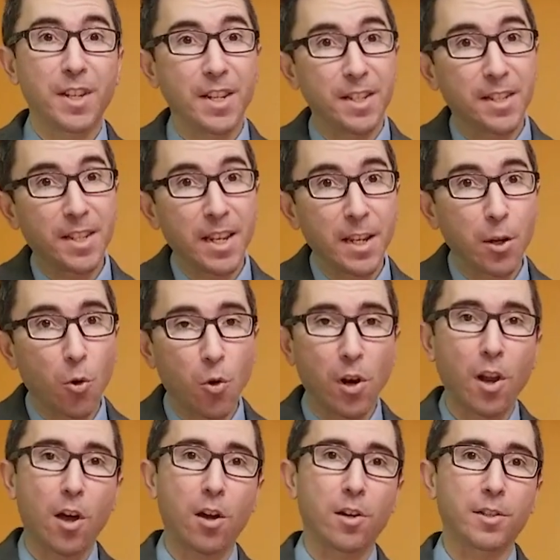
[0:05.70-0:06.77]
a single
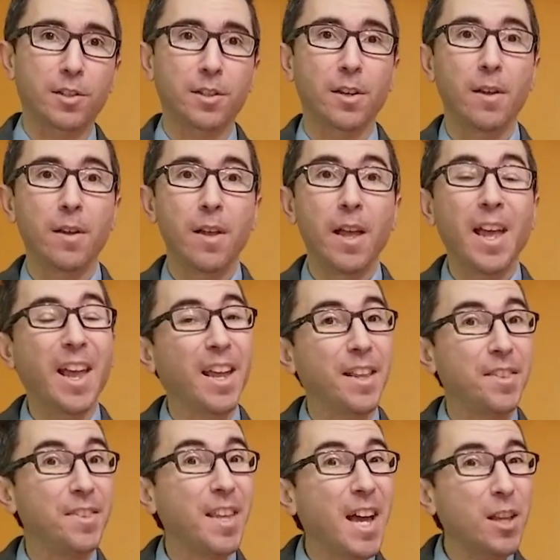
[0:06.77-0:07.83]
loss.
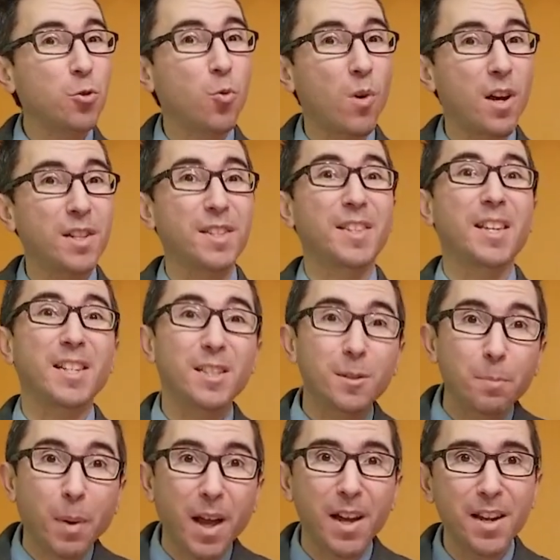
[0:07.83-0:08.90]
And that was
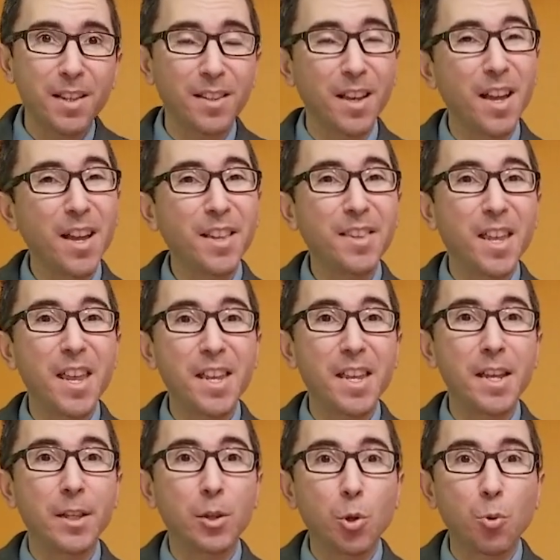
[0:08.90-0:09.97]
despite
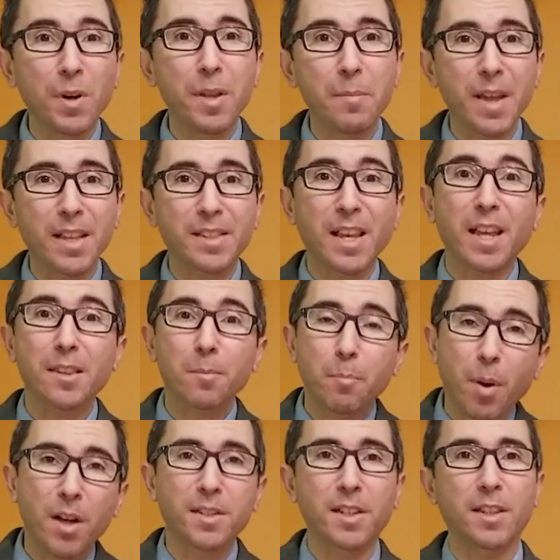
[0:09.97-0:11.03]
taking 3 bets at
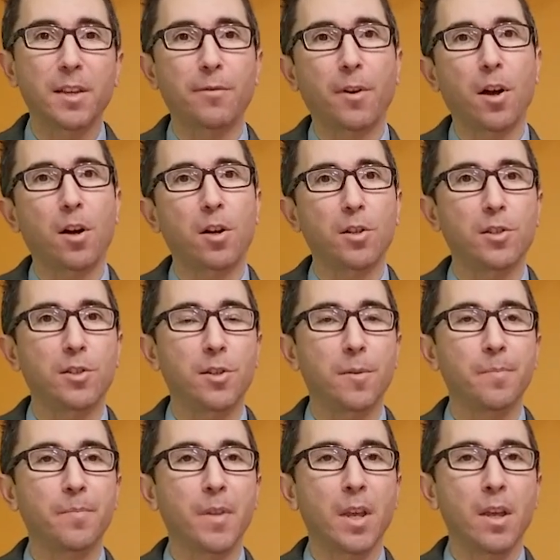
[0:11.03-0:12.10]
positive odds.
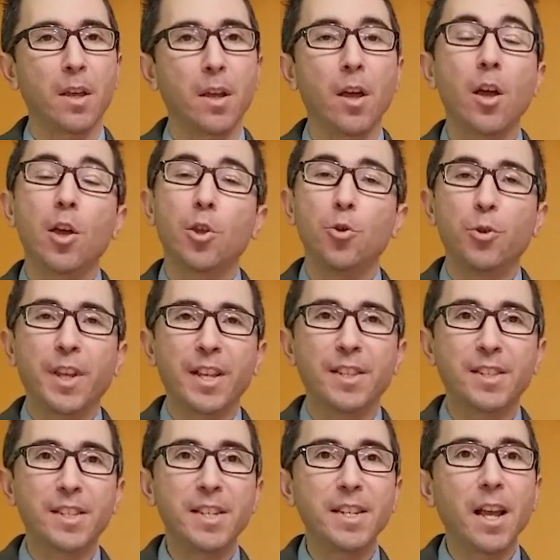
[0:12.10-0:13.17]
You can
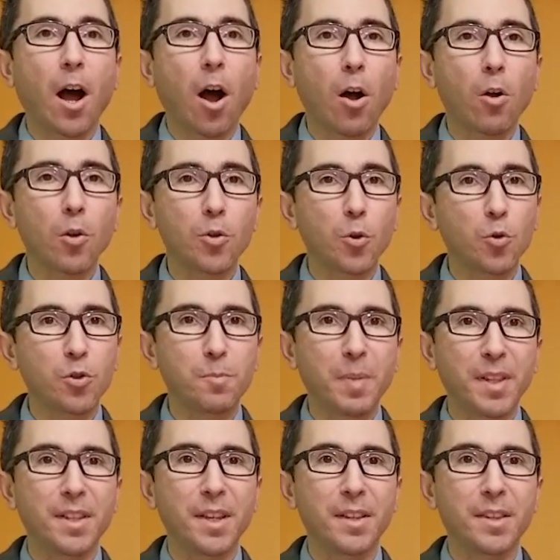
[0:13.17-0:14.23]
see all those
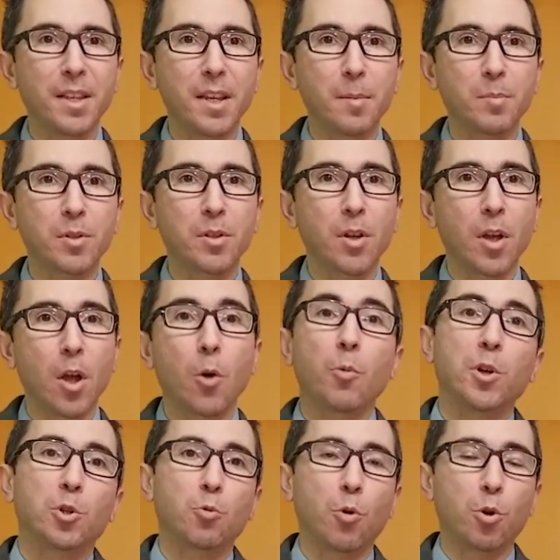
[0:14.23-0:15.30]
betting tips,
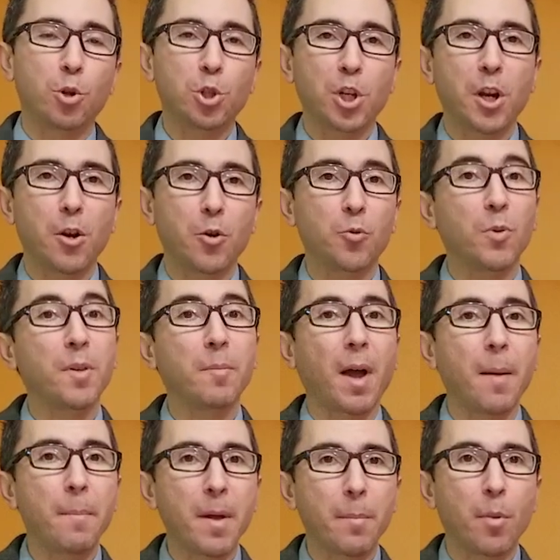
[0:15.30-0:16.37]
which were shared with
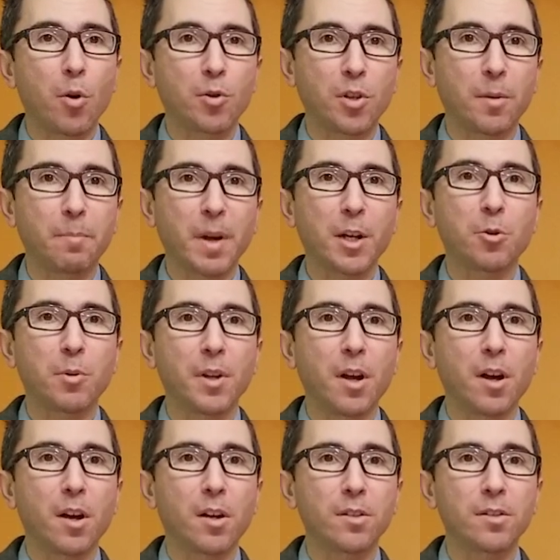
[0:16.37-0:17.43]
my members on
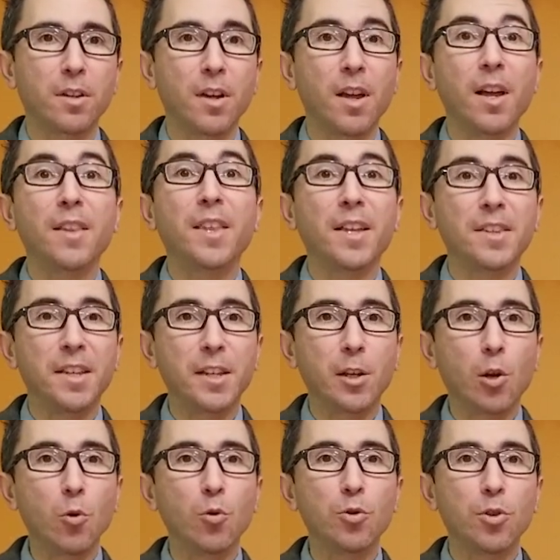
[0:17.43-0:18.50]
Patreon, that
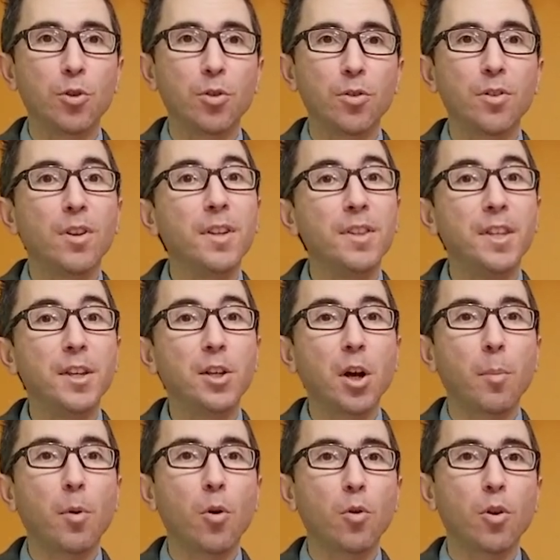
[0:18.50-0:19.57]
included the
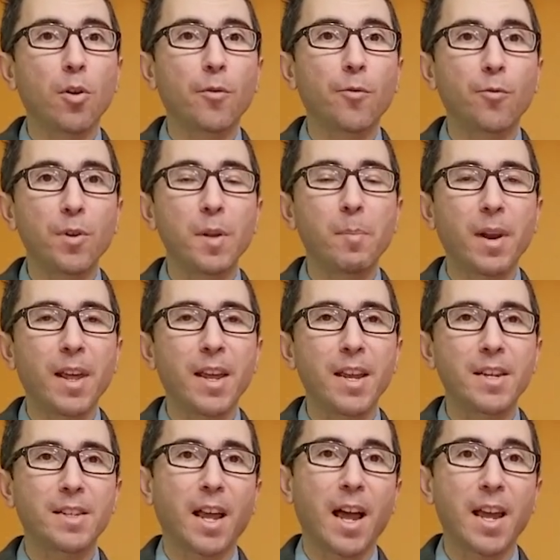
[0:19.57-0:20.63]
couple of free
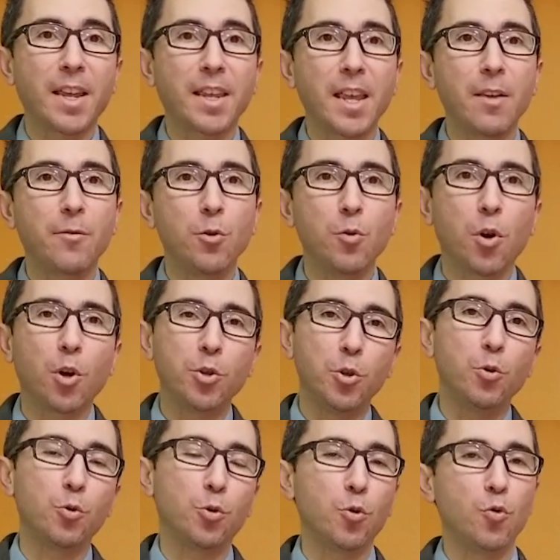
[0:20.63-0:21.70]
plays I gave you on
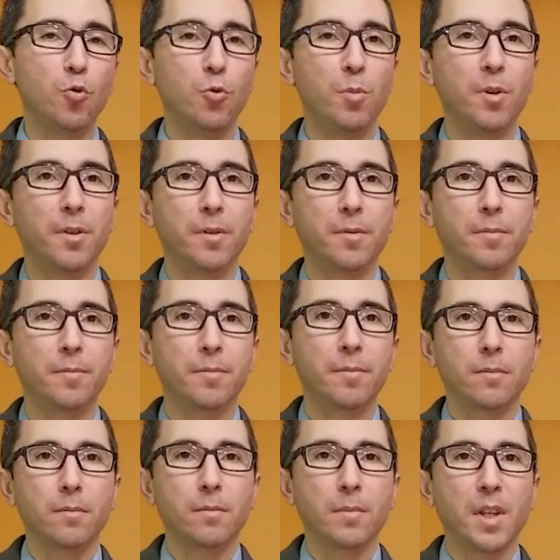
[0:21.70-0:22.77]
YouTube.
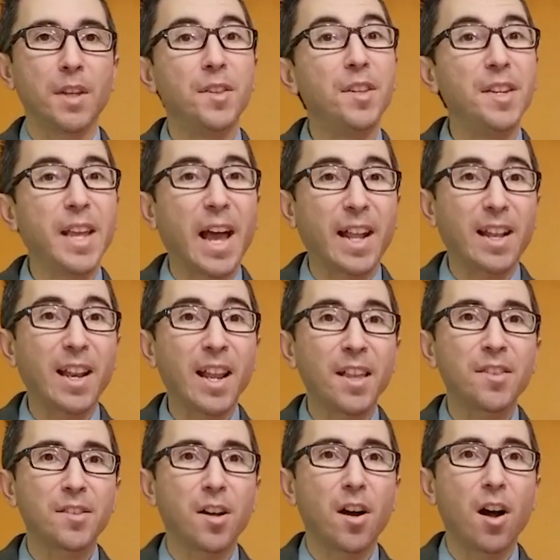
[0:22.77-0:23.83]
The
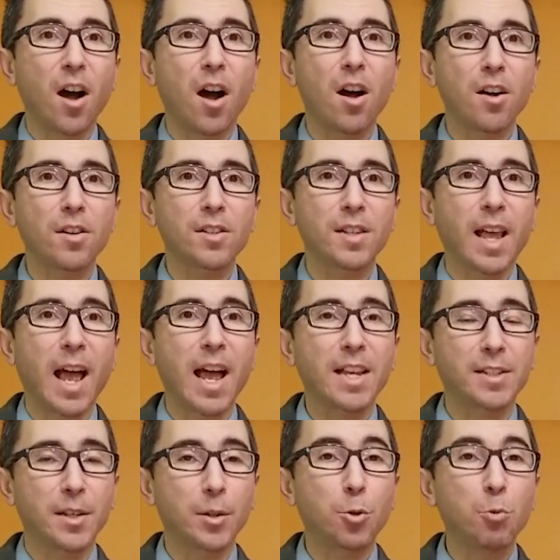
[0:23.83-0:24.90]
Atlanta Hawks
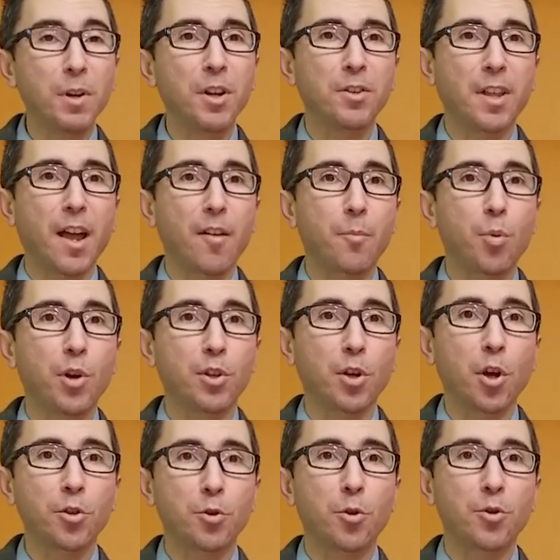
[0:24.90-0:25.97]
as 3.5 point
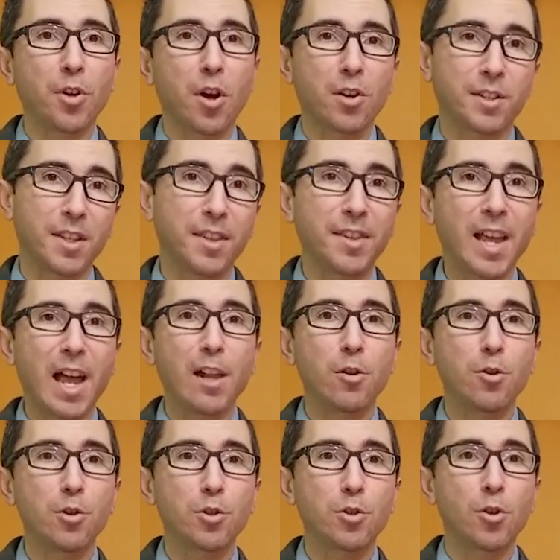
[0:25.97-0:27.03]
underdogs in
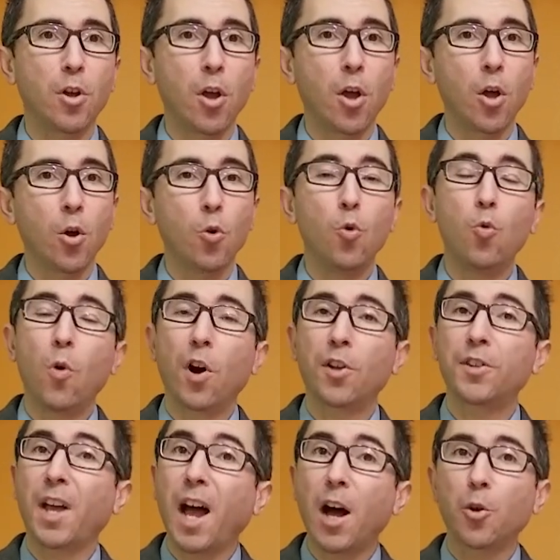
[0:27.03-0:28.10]
Dallas, who
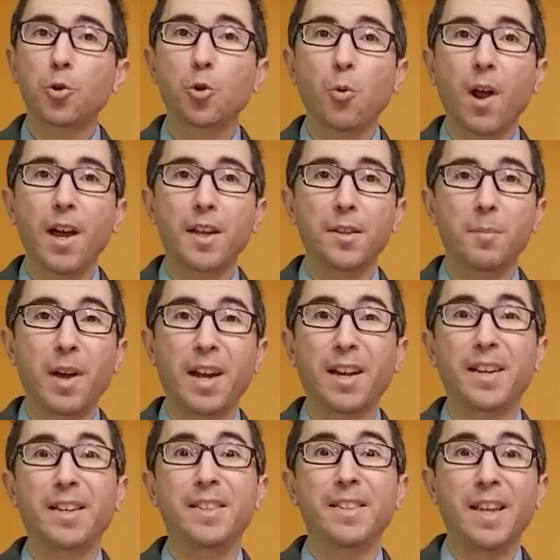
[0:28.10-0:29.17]
won outright
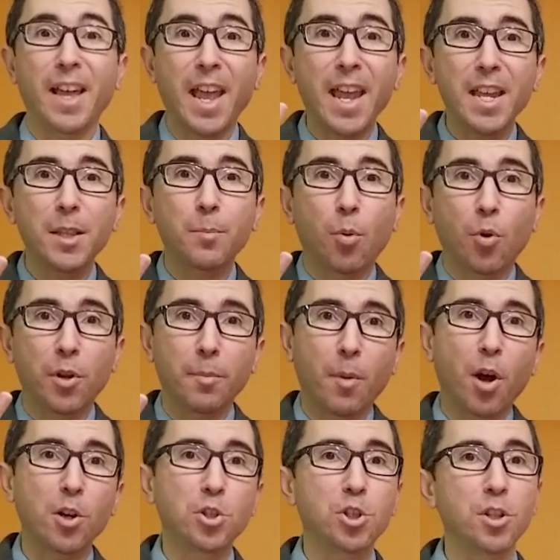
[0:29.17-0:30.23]
by an 8-point
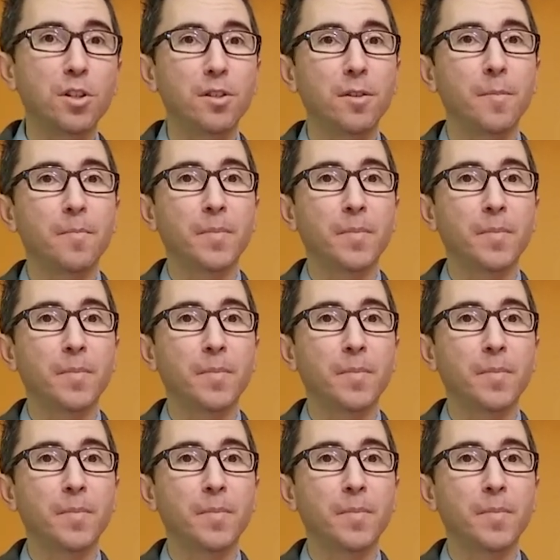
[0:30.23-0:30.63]
margin,